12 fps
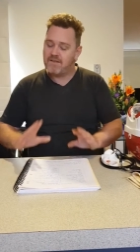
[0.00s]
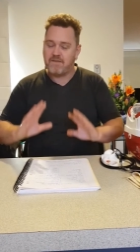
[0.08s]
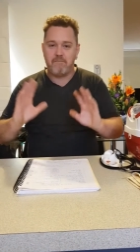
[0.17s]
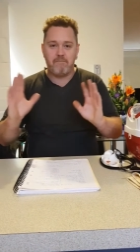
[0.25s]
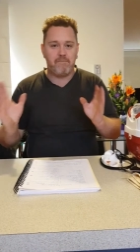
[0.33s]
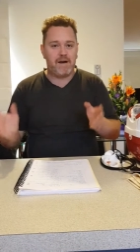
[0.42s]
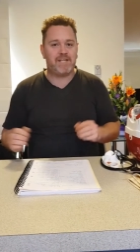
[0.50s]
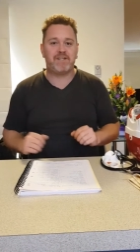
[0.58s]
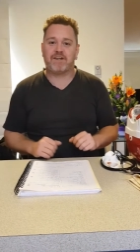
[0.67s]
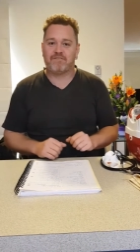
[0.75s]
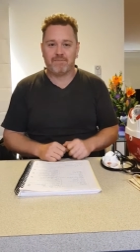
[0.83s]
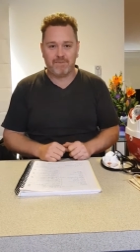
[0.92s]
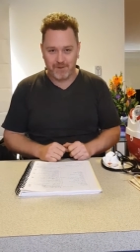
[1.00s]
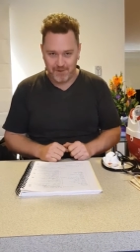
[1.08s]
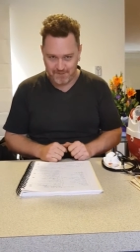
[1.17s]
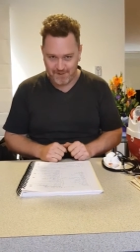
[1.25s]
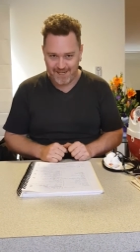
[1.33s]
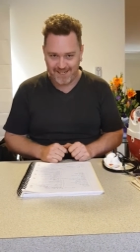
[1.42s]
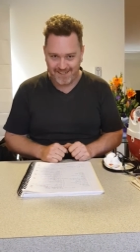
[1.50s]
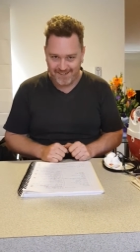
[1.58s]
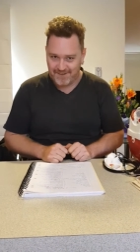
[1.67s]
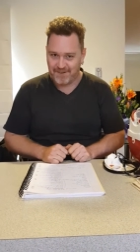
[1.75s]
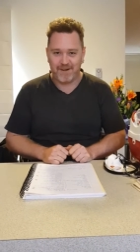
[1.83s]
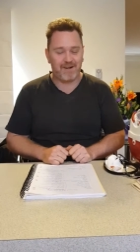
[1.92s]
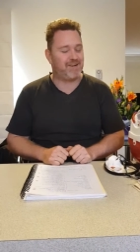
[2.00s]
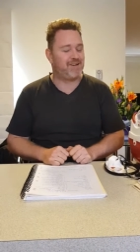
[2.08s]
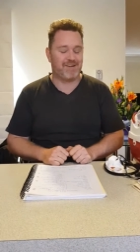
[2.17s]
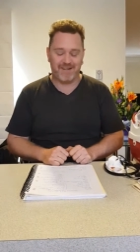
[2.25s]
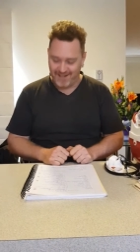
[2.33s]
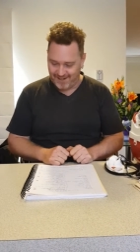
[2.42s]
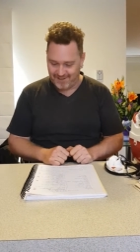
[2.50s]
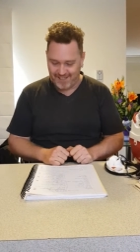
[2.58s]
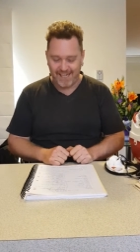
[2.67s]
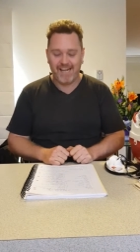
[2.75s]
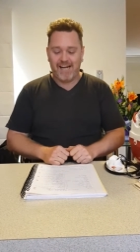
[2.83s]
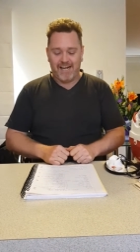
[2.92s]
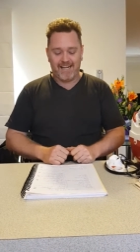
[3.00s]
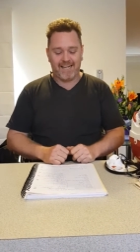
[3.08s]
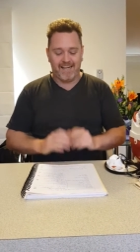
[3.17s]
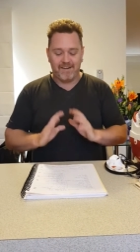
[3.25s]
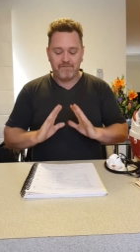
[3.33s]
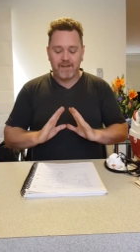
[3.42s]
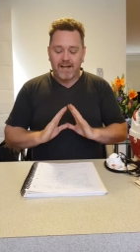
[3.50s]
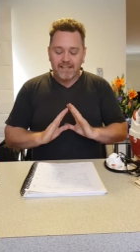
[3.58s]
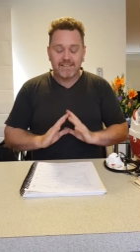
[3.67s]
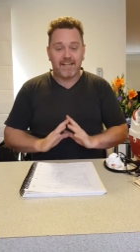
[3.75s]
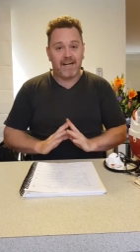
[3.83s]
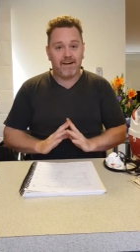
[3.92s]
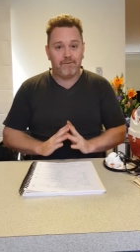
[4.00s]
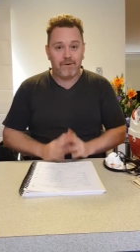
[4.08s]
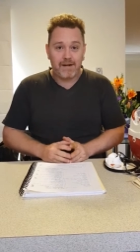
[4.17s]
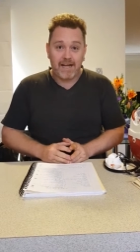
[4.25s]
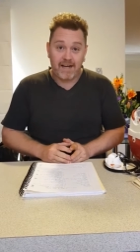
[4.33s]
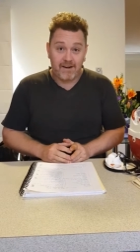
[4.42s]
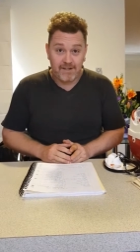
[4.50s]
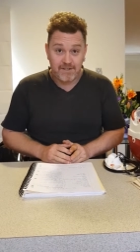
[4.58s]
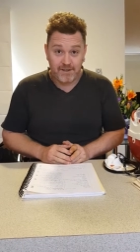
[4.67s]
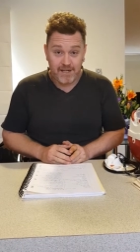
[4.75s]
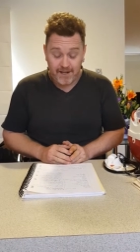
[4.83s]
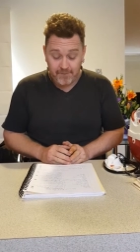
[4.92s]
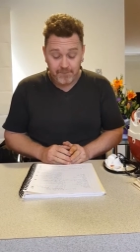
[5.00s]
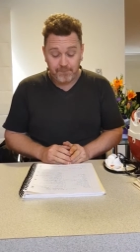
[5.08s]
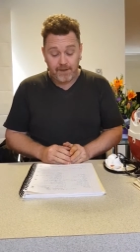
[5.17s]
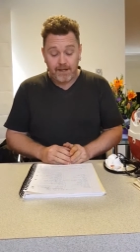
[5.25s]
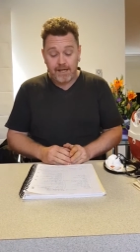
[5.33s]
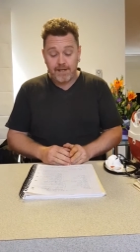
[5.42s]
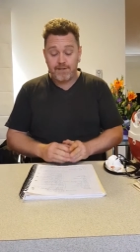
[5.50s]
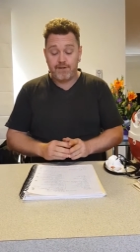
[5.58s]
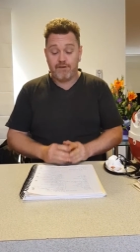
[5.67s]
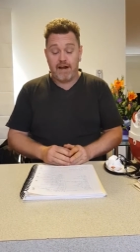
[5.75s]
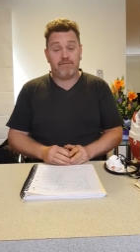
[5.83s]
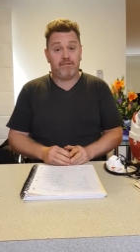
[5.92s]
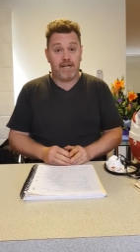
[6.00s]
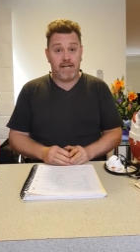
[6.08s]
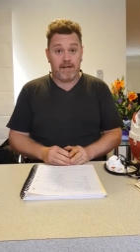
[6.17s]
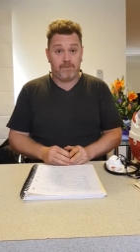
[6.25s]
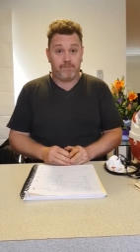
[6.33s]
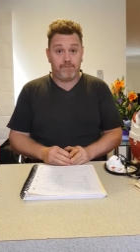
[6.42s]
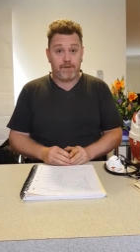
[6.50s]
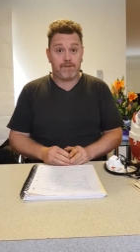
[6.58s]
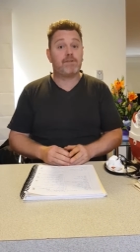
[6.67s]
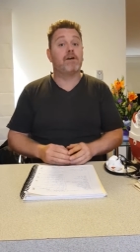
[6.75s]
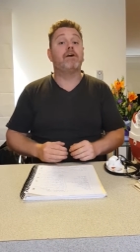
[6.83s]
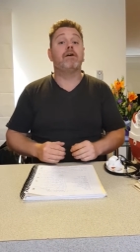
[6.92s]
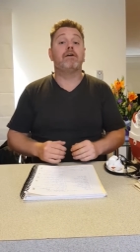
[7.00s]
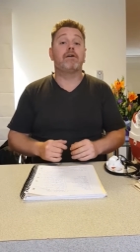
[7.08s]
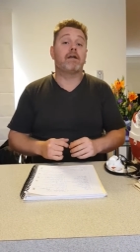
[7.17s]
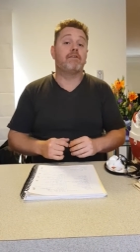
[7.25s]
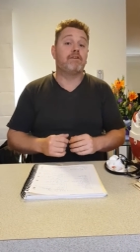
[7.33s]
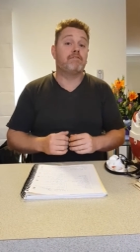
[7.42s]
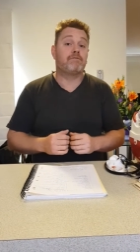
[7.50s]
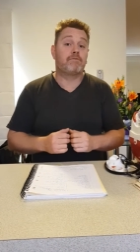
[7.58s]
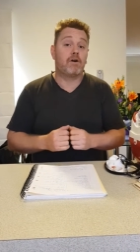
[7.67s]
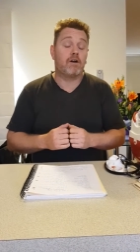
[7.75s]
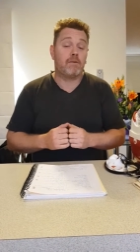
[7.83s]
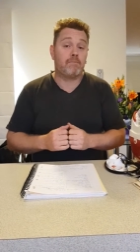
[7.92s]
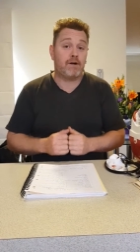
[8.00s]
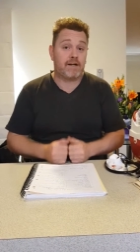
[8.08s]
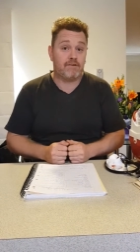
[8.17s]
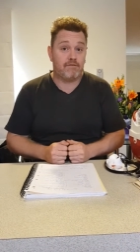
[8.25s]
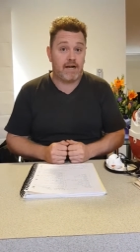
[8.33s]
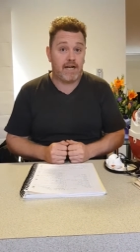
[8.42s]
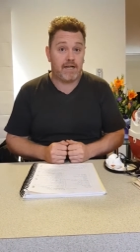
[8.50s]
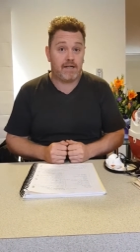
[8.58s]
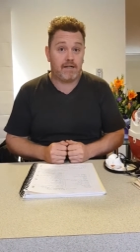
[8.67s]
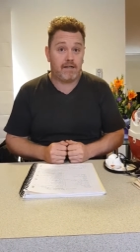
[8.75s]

The magic of the pause button. Gotta love it. Okay, so now what we're going to go into now is your rat feeding. So if you've got a pregnant rat,